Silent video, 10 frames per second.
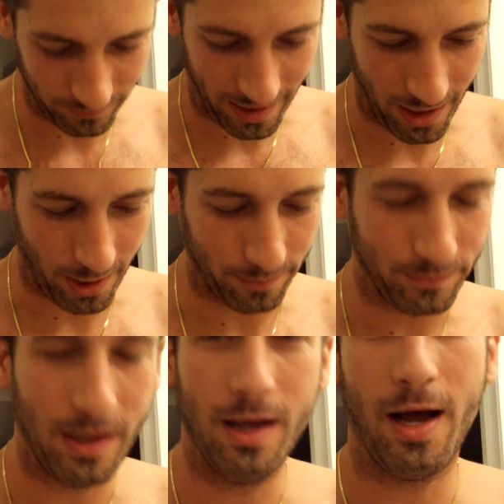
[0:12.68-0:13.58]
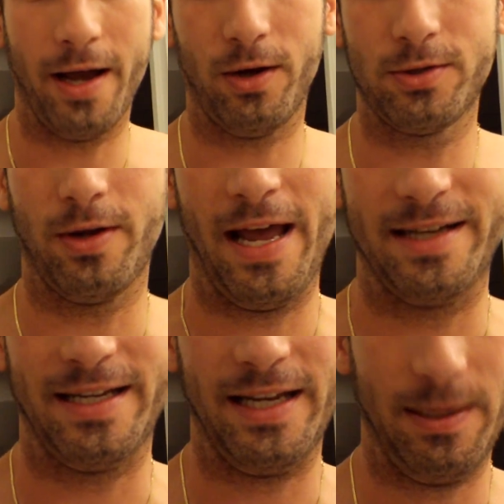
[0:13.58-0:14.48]
hair, I also had to
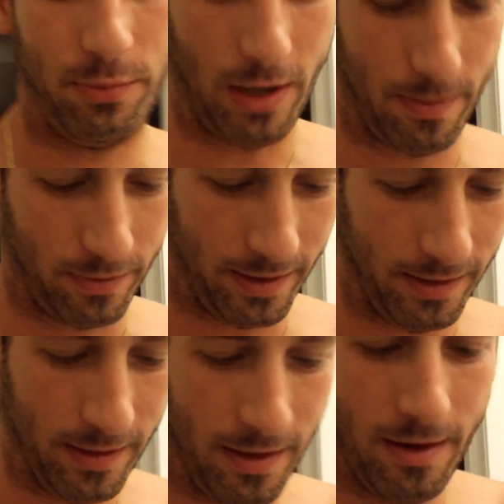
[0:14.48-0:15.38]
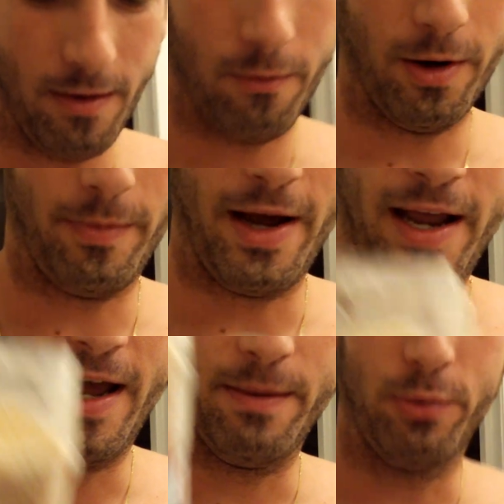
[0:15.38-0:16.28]
eat properly, whereby
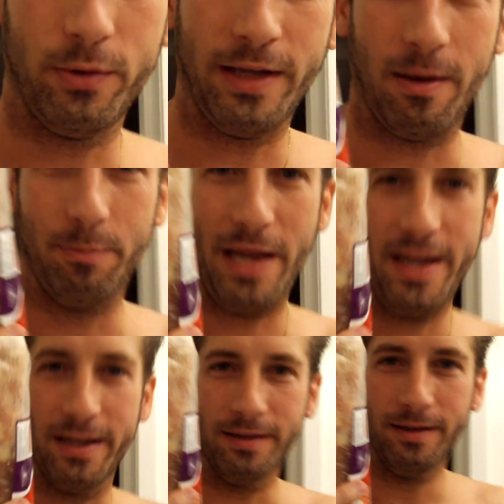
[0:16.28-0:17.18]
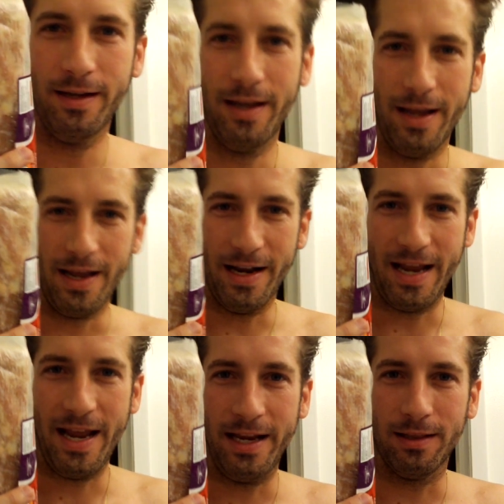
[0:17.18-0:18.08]
I pulled out bacon and I
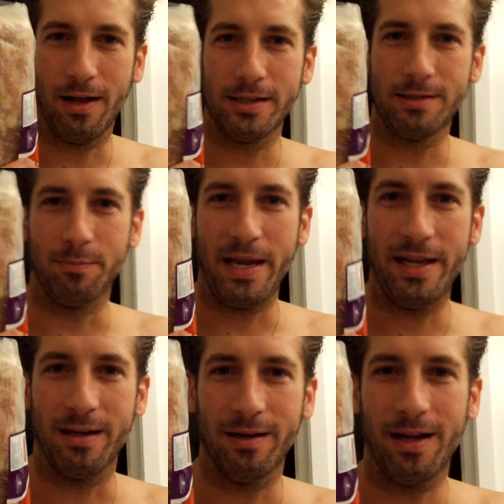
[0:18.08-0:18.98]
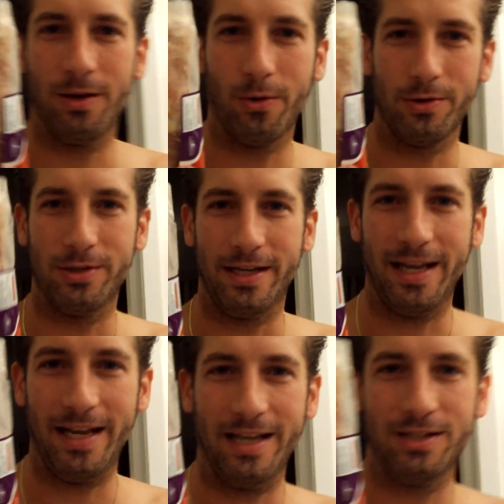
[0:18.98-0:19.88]
ate lots of bacon in order to get
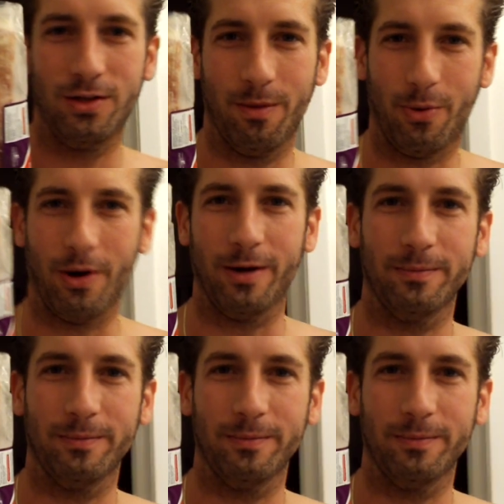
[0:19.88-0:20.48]
into the part.